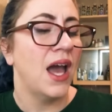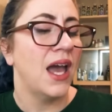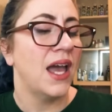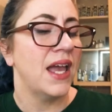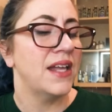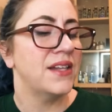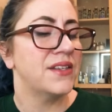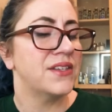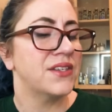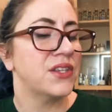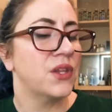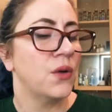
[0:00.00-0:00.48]

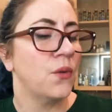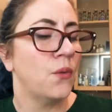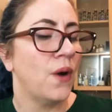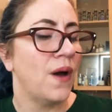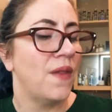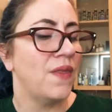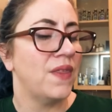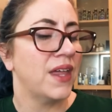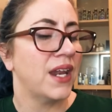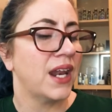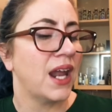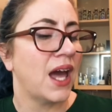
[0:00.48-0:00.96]
It's the
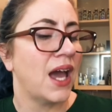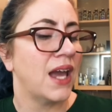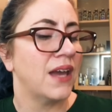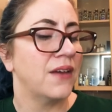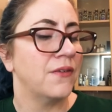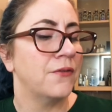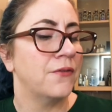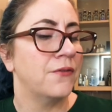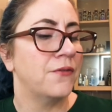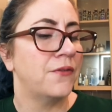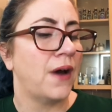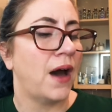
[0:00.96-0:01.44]
one that I
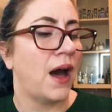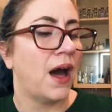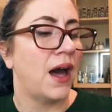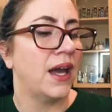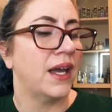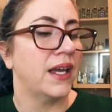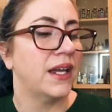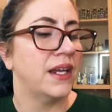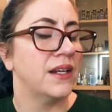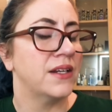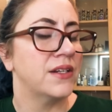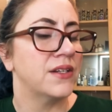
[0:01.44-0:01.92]

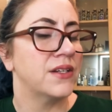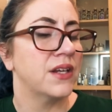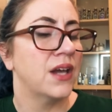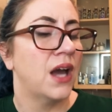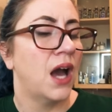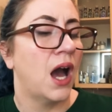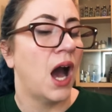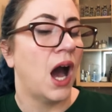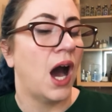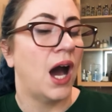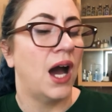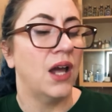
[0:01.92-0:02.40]
find
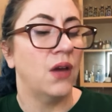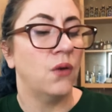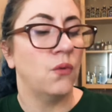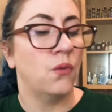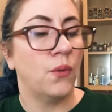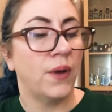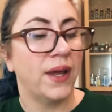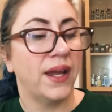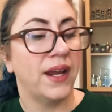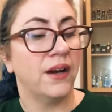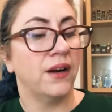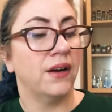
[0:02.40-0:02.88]
I
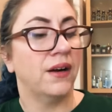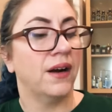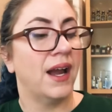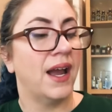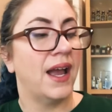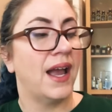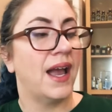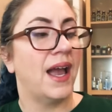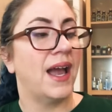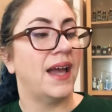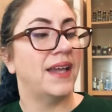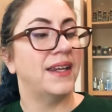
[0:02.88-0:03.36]
wear
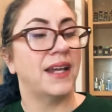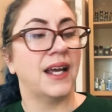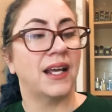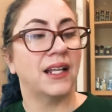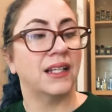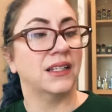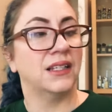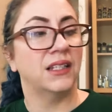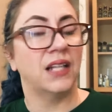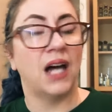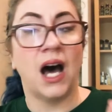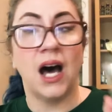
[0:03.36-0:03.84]
and I
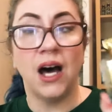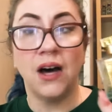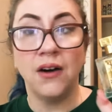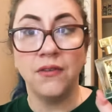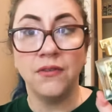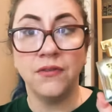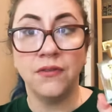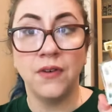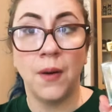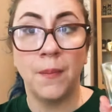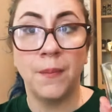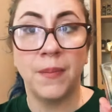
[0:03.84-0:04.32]
love,